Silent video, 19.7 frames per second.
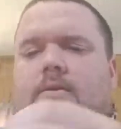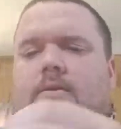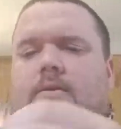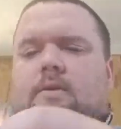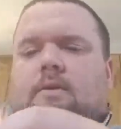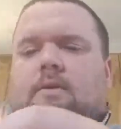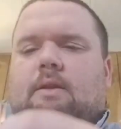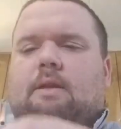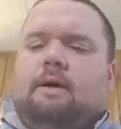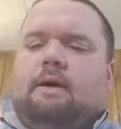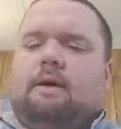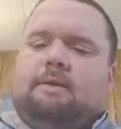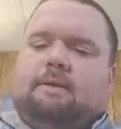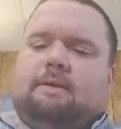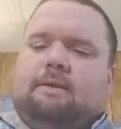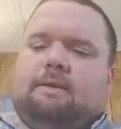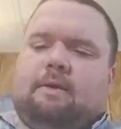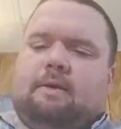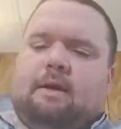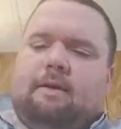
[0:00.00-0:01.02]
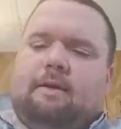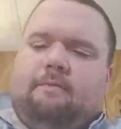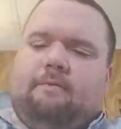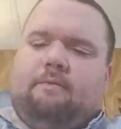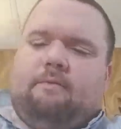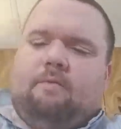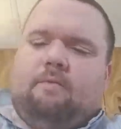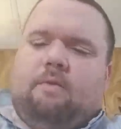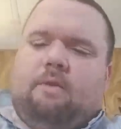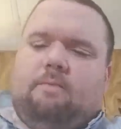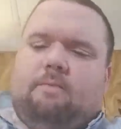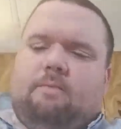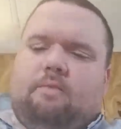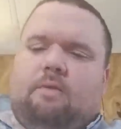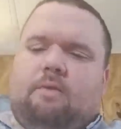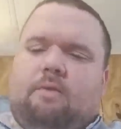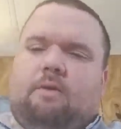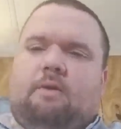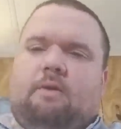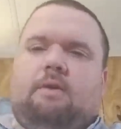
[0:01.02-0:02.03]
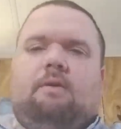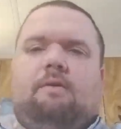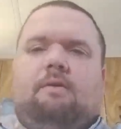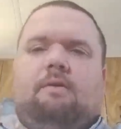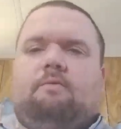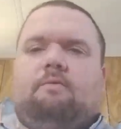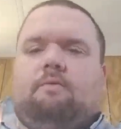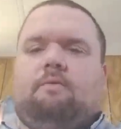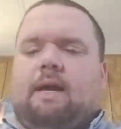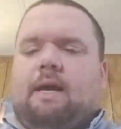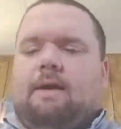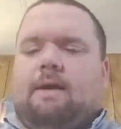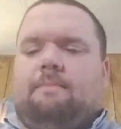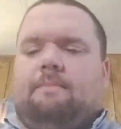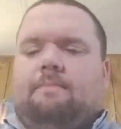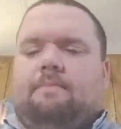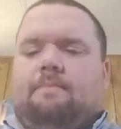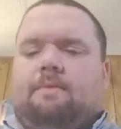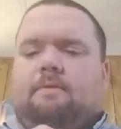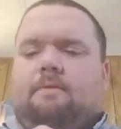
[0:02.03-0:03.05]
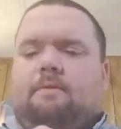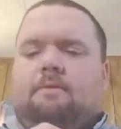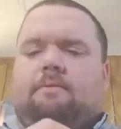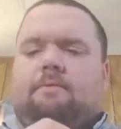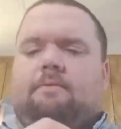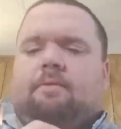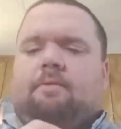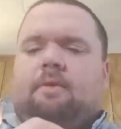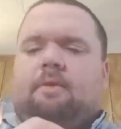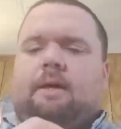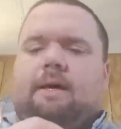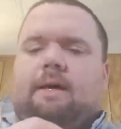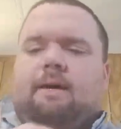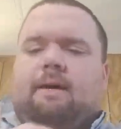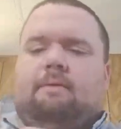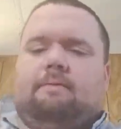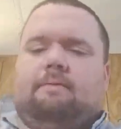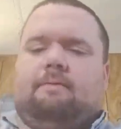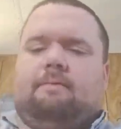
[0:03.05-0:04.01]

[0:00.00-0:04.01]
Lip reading: Now I still have one more wrap to pull out.